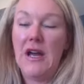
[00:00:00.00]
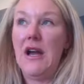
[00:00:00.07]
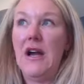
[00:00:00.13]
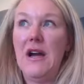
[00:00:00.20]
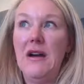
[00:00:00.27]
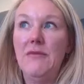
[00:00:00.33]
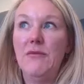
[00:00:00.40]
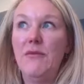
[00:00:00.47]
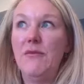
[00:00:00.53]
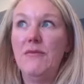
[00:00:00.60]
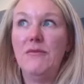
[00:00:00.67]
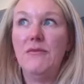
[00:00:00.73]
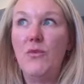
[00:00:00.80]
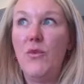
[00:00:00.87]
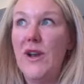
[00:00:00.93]

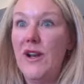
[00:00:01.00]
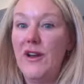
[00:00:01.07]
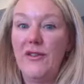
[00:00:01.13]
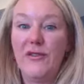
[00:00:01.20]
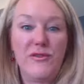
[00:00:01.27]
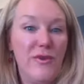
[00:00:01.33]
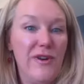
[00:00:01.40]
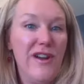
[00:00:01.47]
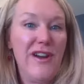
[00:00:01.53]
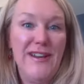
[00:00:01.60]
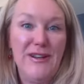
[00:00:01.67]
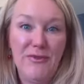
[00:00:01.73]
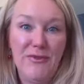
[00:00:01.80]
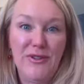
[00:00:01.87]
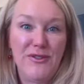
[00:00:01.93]
When others were
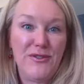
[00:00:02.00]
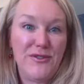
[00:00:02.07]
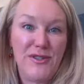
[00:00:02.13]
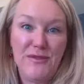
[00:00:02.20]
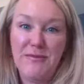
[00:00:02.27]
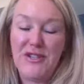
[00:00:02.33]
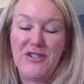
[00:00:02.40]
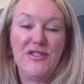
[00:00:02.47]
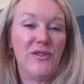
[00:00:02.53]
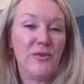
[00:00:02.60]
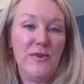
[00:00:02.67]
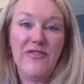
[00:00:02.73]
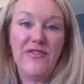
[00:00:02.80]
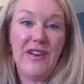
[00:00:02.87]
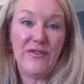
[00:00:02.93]
cutting realtors' commissions,
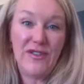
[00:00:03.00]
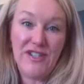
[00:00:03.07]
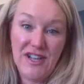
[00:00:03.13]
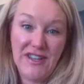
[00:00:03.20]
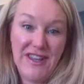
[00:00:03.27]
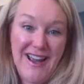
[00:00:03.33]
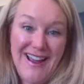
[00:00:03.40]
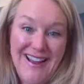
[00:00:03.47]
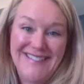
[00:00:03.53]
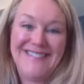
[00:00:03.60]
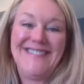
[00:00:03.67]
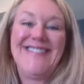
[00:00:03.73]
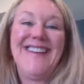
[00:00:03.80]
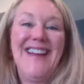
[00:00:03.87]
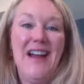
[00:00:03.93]
we've never done that.
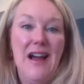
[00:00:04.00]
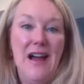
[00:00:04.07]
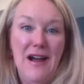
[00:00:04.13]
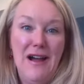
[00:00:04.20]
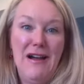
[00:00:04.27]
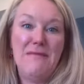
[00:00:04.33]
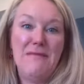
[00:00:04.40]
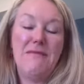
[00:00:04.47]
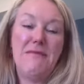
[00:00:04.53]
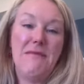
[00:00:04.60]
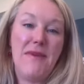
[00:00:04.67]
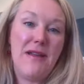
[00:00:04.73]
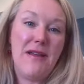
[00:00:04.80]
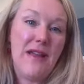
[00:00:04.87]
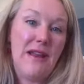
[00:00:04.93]

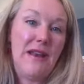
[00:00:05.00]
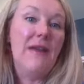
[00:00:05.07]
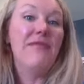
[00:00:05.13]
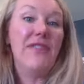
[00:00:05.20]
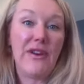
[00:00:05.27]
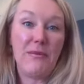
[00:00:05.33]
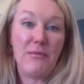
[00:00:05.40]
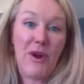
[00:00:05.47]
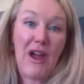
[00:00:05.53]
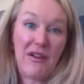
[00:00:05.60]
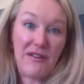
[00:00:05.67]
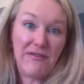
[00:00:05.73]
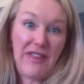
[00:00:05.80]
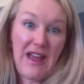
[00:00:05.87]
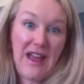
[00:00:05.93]
And I'm very proud
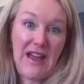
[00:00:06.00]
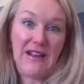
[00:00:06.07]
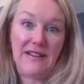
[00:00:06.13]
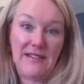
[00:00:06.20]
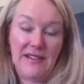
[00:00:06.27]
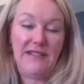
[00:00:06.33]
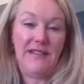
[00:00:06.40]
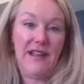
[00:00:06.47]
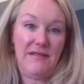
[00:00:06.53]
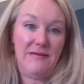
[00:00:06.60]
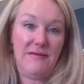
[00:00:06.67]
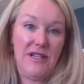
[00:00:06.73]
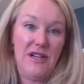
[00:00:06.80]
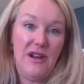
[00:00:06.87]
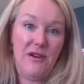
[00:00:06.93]
of that. As I said,
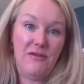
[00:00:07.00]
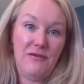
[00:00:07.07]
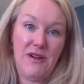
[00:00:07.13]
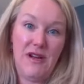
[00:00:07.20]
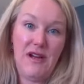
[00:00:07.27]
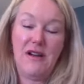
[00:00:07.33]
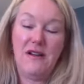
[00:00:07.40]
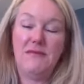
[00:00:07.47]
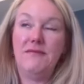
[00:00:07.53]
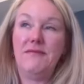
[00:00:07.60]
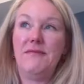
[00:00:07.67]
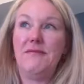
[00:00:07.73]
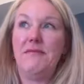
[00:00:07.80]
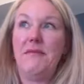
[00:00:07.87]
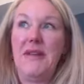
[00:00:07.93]

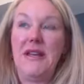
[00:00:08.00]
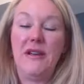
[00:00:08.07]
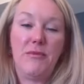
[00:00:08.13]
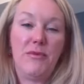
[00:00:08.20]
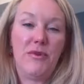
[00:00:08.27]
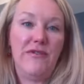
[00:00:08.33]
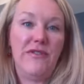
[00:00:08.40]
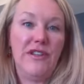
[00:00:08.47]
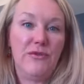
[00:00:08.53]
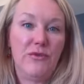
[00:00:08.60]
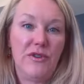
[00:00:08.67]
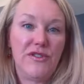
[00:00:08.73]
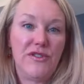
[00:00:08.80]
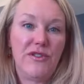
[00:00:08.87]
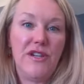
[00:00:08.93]
being a previous
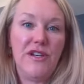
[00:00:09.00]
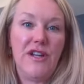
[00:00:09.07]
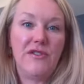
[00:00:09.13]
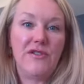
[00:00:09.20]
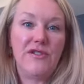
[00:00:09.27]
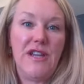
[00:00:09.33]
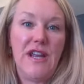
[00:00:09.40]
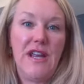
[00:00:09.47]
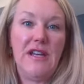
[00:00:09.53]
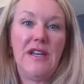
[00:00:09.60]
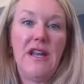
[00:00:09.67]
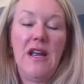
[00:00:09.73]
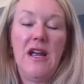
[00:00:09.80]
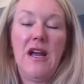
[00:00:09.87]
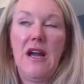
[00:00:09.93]
realtor in another state.
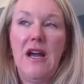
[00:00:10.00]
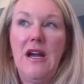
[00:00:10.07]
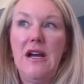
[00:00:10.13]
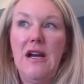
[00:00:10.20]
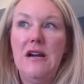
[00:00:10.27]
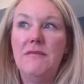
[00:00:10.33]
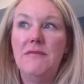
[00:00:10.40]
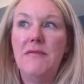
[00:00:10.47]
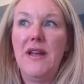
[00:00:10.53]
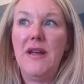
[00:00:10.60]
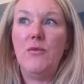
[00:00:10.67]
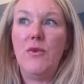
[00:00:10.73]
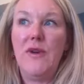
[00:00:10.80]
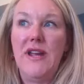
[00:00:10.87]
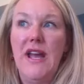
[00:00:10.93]

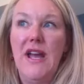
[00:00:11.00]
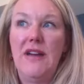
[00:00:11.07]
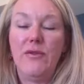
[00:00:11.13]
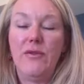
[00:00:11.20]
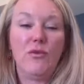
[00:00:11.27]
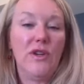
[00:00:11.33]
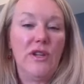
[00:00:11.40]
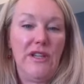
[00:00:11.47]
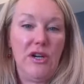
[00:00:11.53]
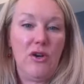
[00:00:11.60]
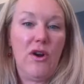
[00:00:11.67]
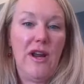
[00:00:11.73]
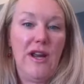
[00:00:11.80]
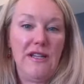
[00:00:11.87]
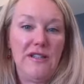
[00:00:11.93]
And we have a really
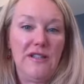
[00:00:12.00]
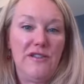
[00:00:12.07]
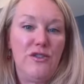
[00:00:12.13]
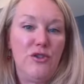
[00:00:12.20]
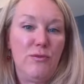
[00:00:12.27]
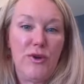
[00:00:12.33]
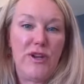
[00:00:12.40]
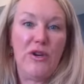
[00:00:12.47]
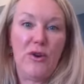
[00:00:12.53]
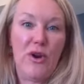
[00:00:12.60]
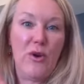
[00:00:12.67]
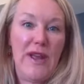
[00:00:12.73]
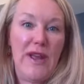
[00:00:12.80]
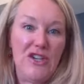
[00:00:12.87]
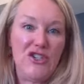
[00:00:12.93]
great
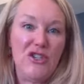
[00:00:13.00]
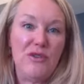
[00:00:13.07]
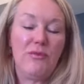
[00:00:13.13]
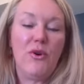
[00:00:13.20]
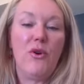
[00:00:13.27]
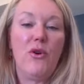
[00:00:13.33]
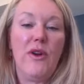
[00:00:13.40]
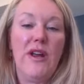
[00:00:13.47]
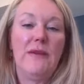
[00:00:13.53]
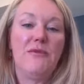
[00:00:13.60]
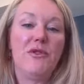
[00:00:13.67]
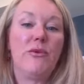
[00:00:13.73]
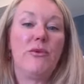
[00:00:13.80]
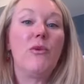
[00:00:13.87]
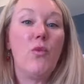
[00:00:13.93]
superhero agent program
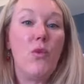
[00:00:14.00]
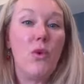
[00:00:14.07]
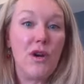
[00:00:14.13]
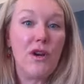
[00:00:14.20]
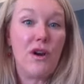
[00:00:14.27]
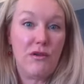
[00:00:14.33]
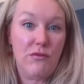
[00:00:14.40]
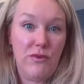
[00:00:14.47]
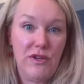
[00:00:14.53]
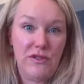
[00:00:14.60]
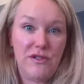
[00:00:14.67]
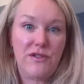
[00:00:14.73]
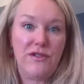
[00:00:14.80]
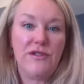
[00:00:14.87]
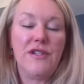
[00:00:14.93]
to reward our
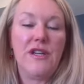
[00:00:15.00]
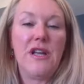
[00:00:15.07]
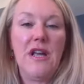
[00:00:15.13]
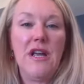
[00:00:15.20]
realtors